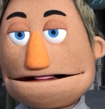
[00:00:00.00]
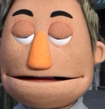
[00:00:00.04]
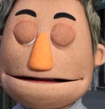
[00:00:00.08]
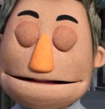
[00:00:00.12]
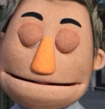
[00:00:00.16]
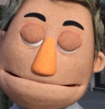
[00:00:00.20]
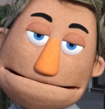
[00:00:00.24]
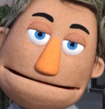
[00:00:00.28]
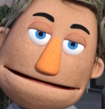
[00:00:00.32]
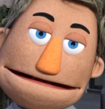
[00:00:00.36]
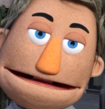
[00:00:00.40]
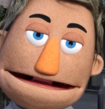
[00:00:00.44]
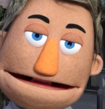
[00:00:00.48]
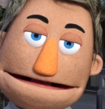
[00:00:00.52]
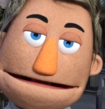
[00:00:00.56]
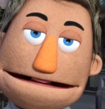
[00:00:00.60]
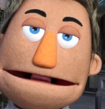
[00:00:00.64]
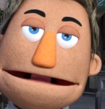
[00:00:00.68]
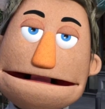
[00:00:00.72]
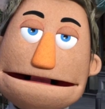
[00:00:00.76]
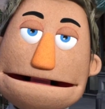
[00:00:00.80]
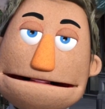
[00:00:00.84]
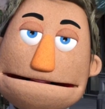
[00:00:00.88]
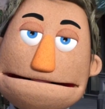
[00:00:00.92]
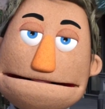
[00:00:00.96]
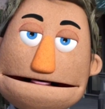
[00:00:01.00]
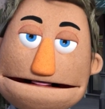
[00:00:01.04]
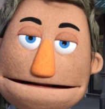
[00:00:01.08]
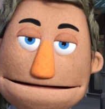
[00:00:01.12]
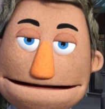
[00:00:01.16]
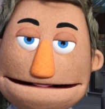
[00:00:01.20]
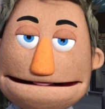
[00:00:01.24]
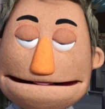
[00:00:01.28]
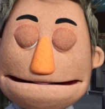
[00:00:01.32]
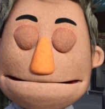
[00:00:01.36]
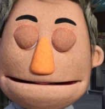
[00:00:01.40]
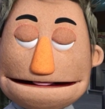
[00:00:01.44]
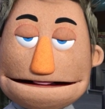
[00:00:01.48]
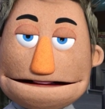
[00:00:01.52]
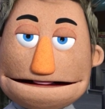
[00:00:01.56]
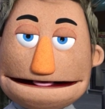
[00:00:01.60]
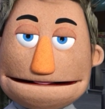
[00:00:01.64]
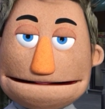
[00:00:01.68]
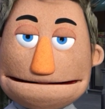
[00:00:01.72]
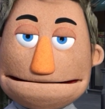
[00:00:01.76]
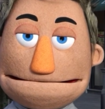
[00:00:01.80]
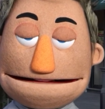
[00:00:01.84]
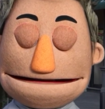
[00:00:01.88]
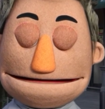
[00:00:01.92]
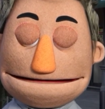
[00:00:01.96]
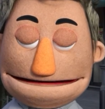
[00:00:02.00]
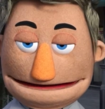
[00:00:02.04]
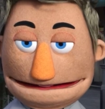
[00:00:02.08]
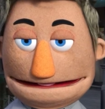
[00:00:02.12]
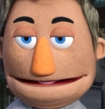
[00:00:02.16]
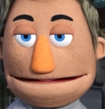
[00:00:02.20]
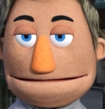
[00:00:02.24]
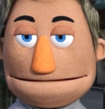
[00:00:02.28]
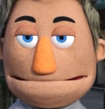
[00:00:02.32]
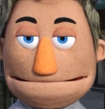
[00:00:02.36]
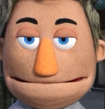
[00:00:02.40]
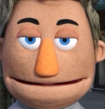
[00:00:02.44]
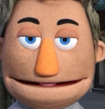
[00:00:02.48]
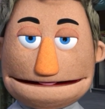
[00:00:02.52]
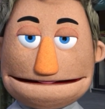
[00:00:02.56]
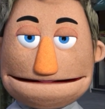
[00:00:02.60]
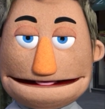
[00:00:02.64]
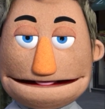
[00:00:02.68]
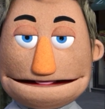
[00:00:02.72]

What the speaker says: Susan Storm, her brother Johnny Storm,